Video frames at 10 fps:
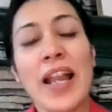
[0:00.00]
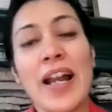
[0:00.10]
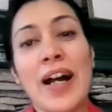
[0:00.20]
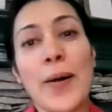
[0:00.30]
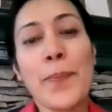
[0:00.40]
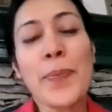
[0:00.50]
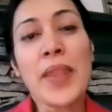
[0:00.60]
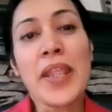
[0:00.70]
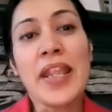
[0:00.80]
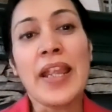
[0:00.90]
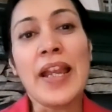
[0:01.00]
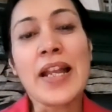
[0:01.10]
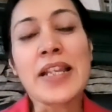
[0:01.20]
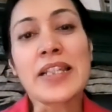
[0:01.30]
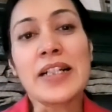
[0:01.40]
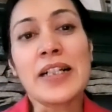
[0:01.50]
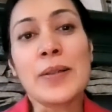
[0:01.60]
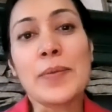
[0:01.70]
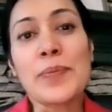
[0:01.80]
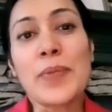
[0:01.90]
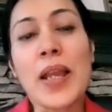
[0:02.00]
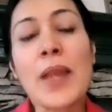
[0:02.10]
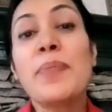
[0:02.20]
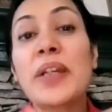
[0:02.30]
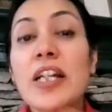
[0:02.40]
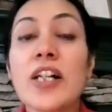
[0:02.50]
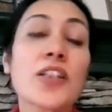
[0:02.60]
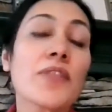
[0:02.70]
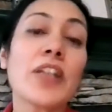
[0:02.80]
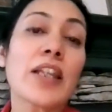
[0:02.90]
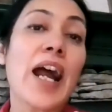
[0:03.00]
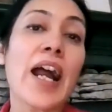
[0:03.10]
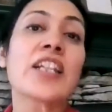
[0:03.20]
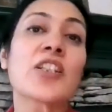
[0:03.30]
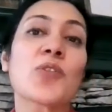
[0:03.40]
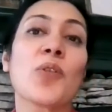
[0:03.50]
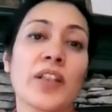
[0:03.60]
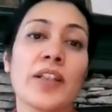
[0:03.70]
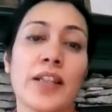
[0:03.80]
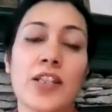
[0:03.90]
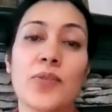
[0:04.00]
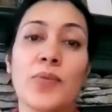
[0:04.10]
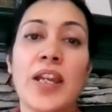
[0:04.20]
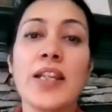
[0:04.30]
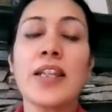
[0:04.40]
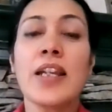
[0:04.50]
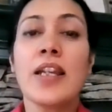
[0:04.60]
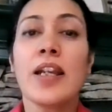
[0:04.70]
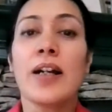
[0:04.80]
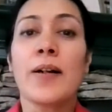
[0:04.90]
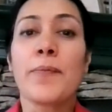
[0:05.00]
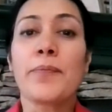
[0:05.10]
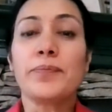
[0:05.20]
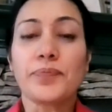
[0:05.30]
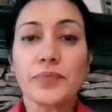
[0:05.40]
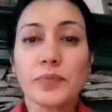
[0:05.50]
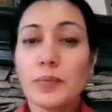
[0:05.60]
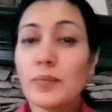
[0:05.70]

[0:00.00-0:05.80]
Um, and because of that high saltiness, right? Um,